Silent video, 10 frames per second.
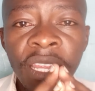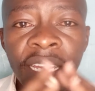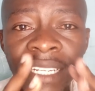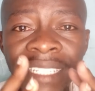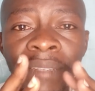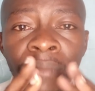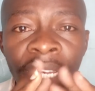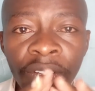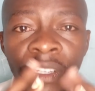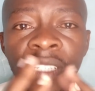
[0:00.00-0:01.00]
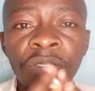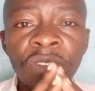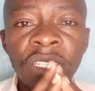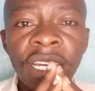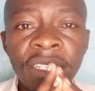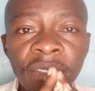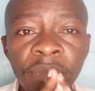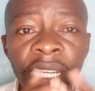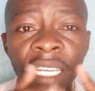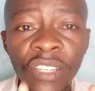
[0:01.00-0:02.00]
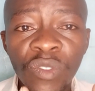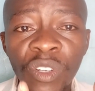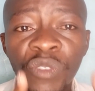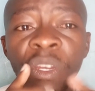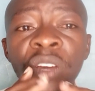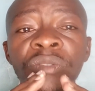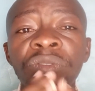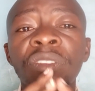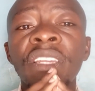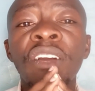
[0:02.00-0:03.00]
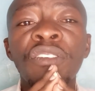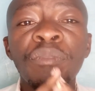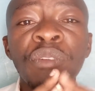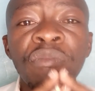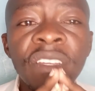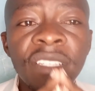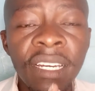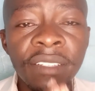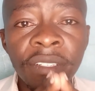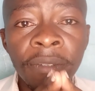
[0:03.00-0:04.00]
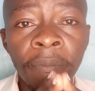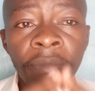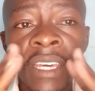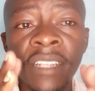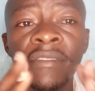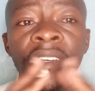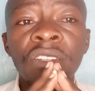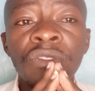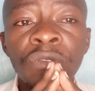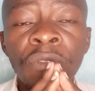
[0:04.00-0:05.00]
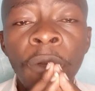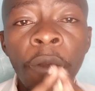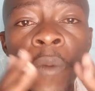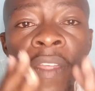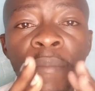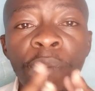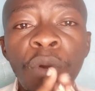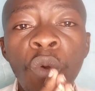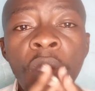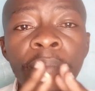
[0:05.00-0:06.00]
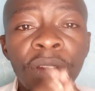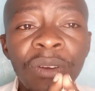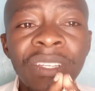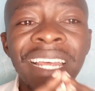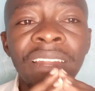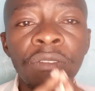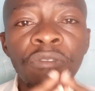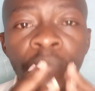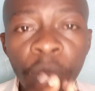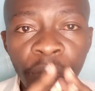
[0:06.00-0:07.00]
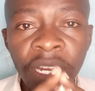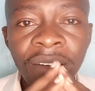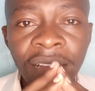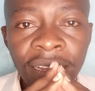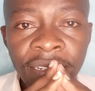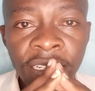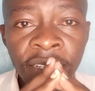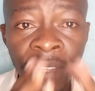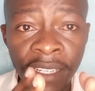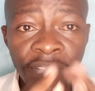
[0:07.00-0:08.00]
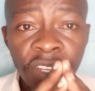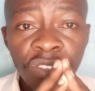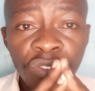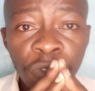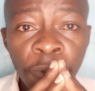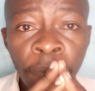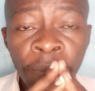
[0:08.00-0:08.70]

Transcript: We are the rich minority of this country. But guess what? We control the economy of this country. That is very true. We are the people who employs a lot of people in our country. That's very true.